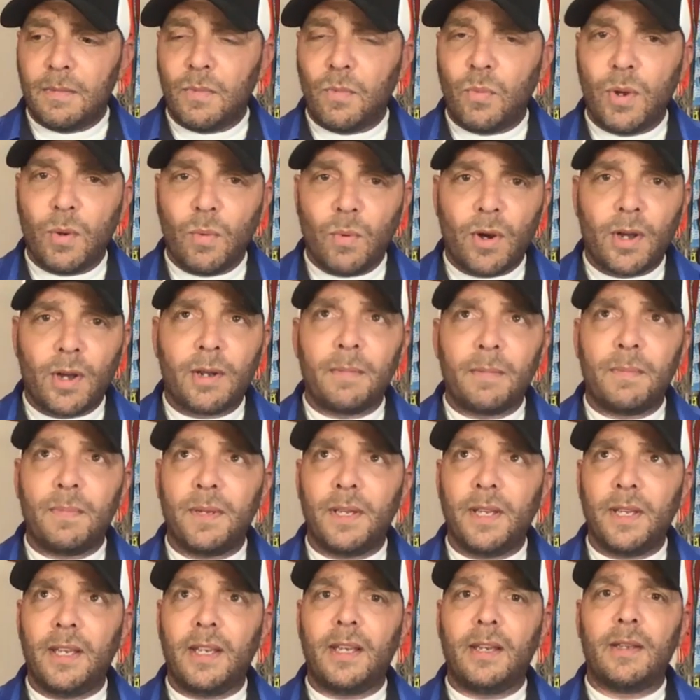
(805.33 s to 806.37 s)
We want to
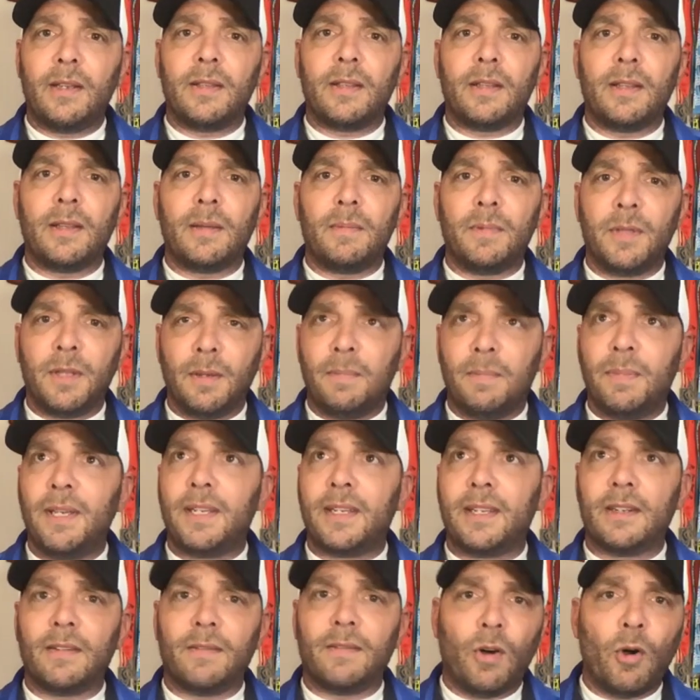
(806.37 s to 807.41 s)
be the
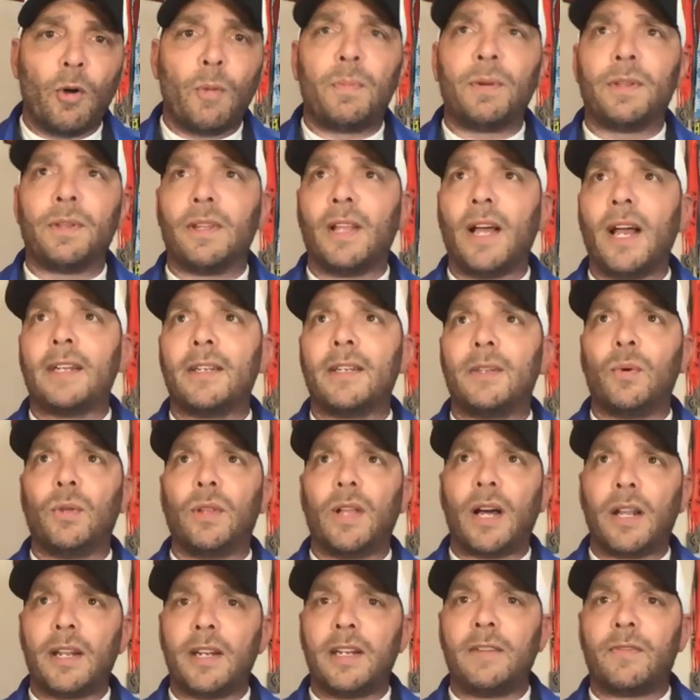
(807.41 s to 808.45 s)
beacon of hope and light to a
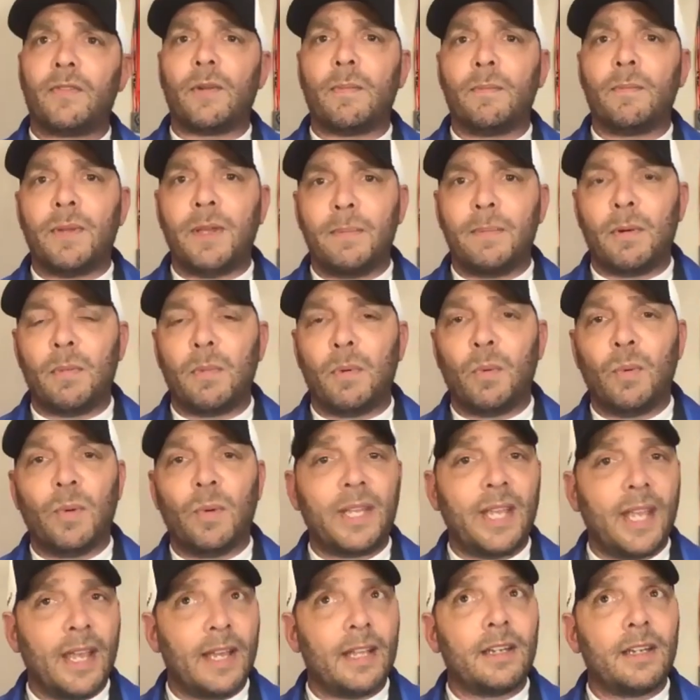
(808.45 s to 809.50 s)
lot of different people, but we
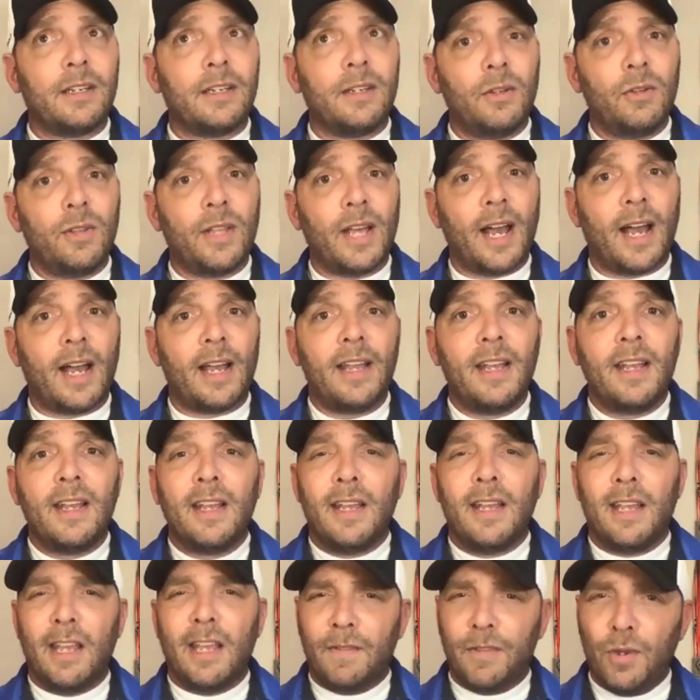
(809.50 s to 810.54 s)
can't do that
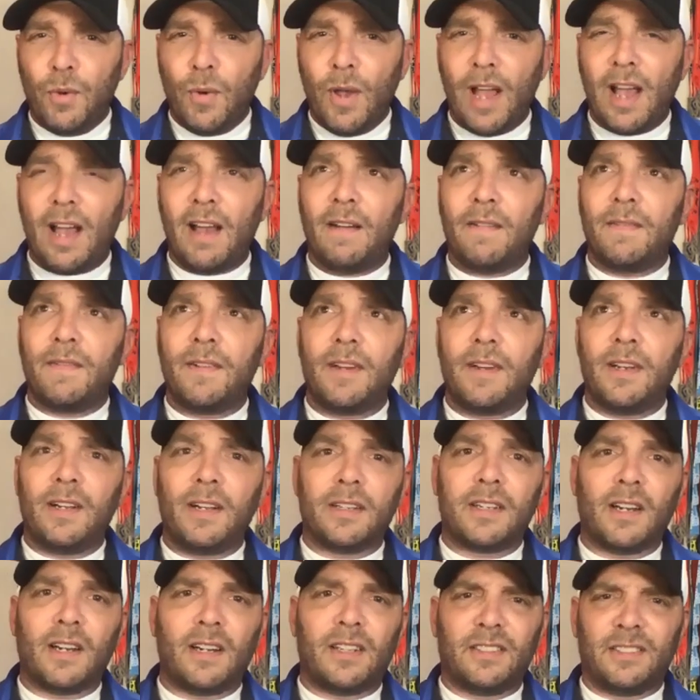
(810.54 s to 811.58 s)
if you have
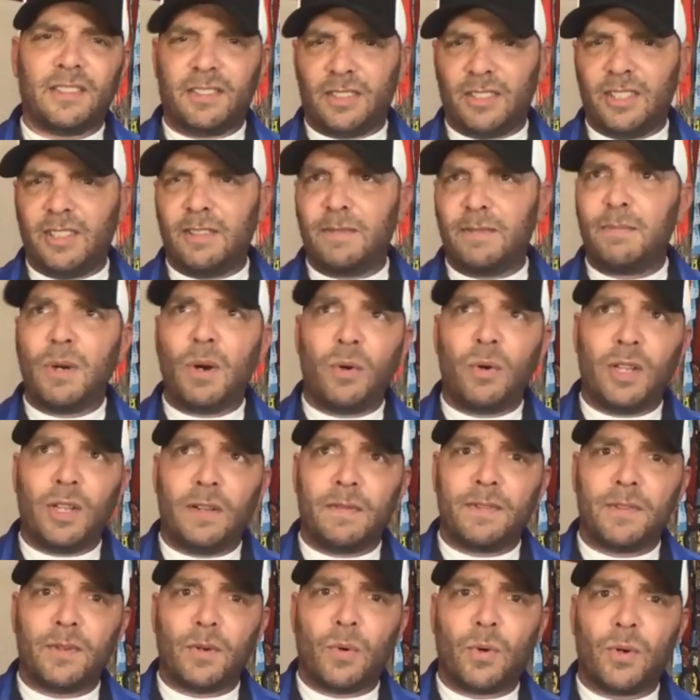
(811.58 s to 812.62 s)
alternative
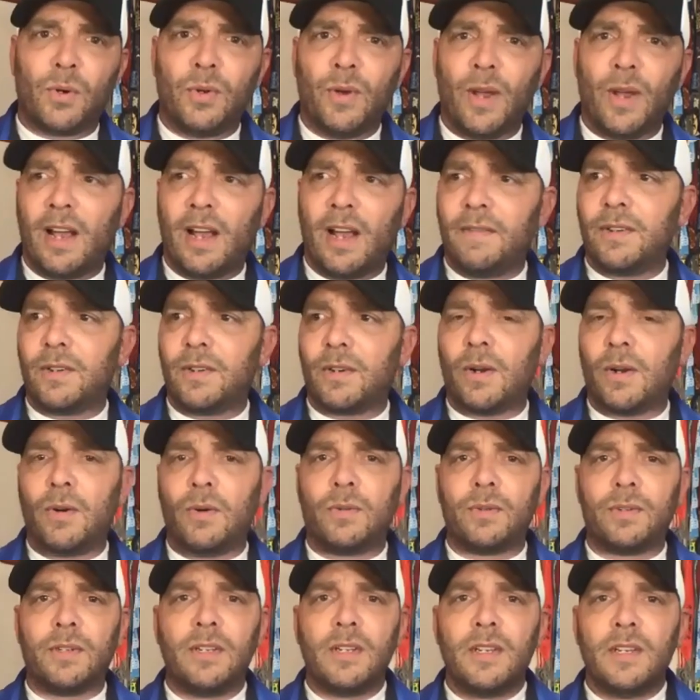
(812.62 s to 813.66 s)
motives or you have your
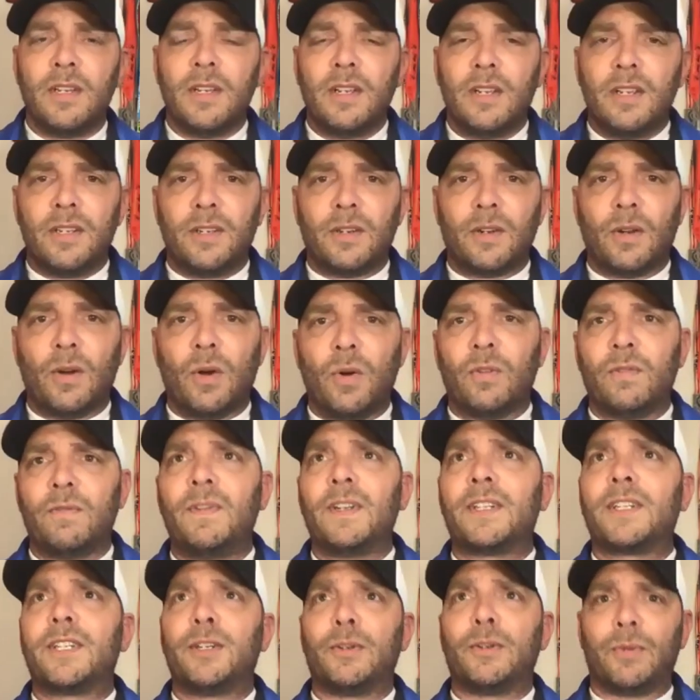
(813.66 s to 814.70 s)
own
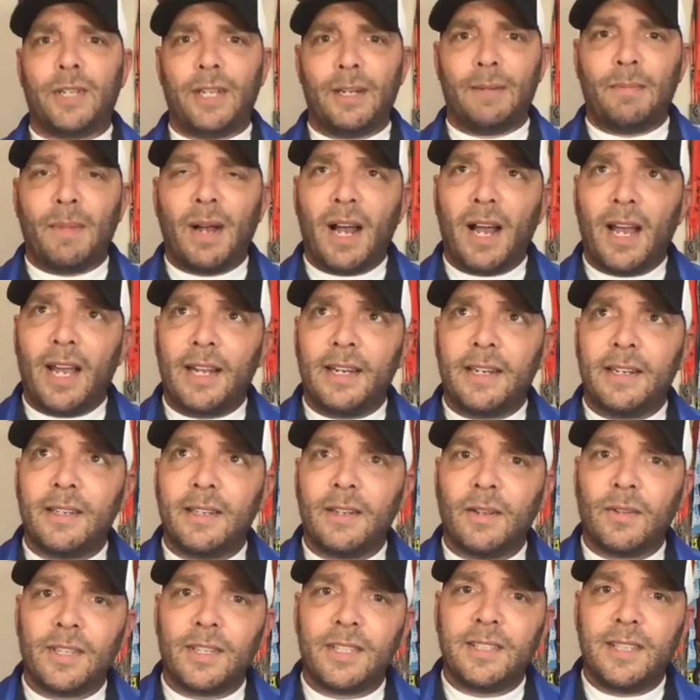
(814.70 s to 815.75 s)
victory in mind.
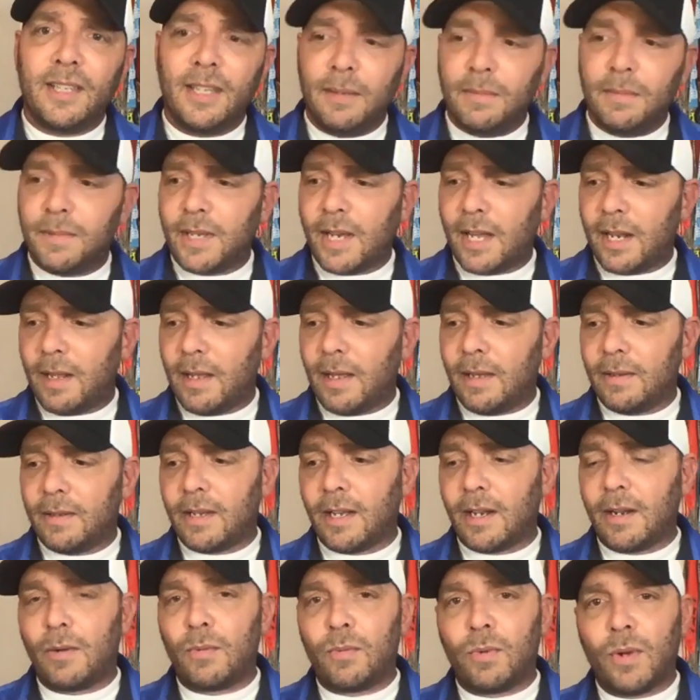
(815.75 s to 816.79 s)
This team's got
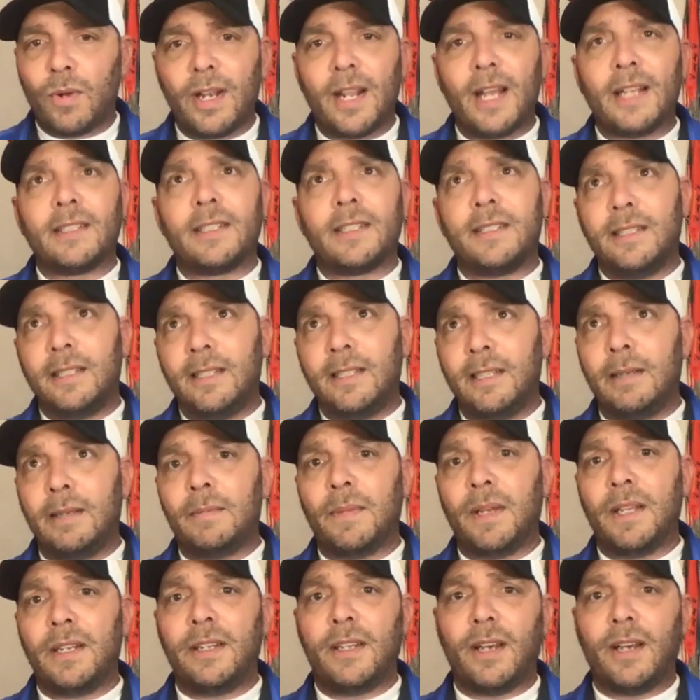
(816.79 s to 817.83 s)
to run as a
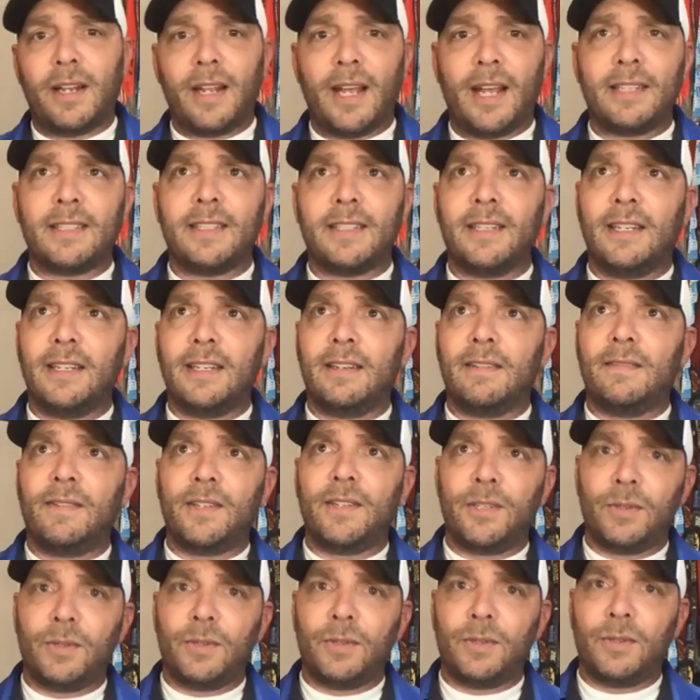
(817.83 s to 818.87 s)
team and not as an
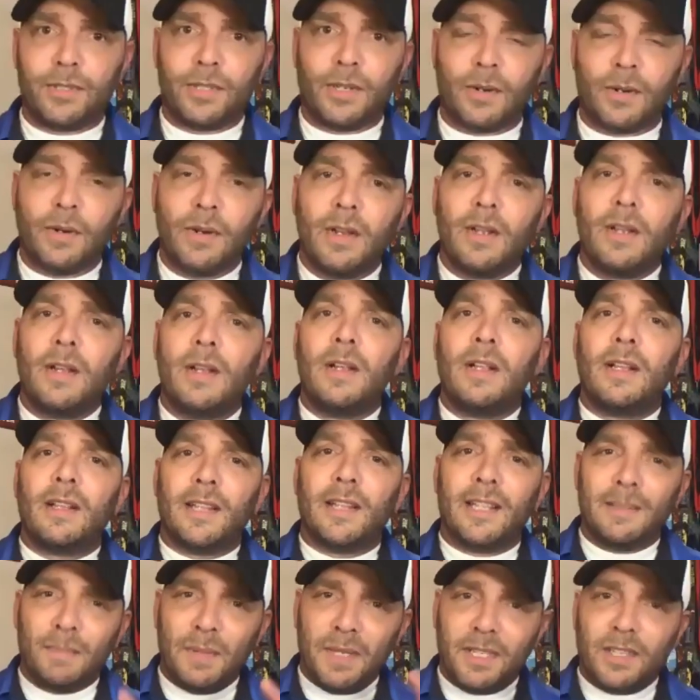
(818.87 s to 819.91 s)
individual. So
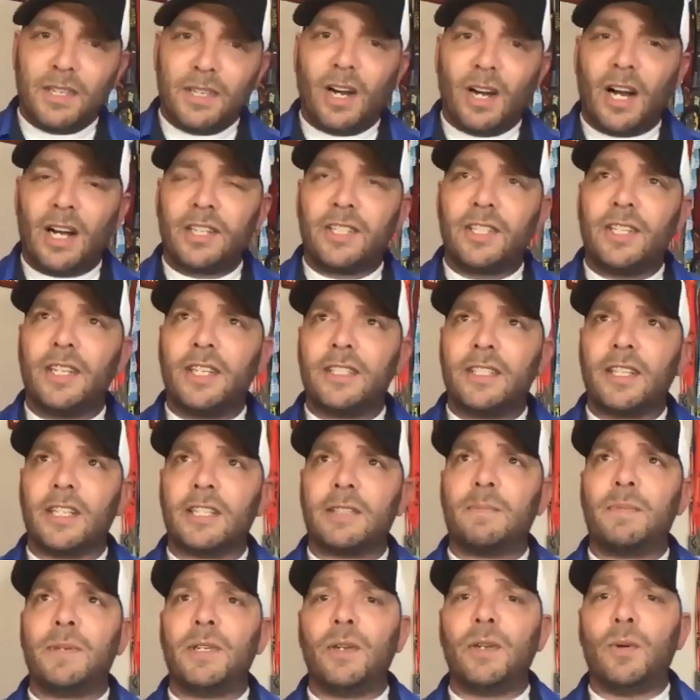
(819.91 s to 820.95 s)
let's be cautious.
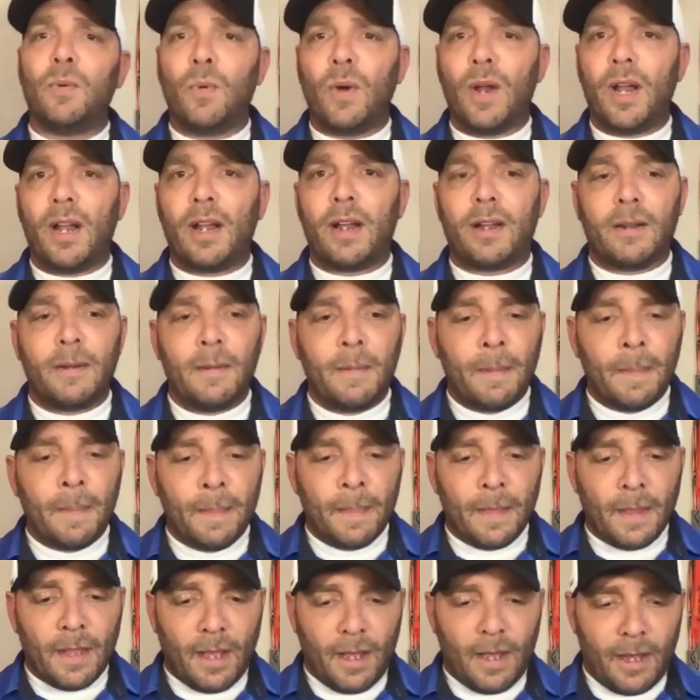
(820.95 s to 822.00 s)
Let's be aware.
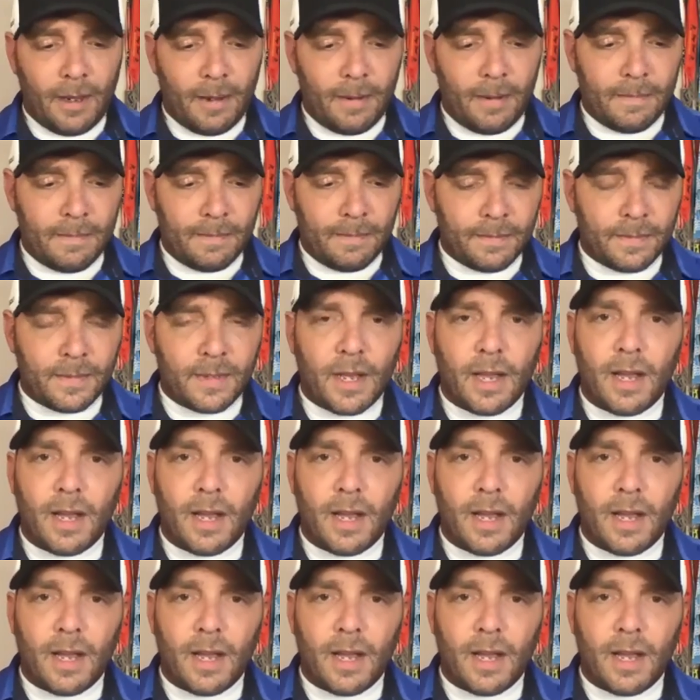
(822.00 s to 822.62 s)
And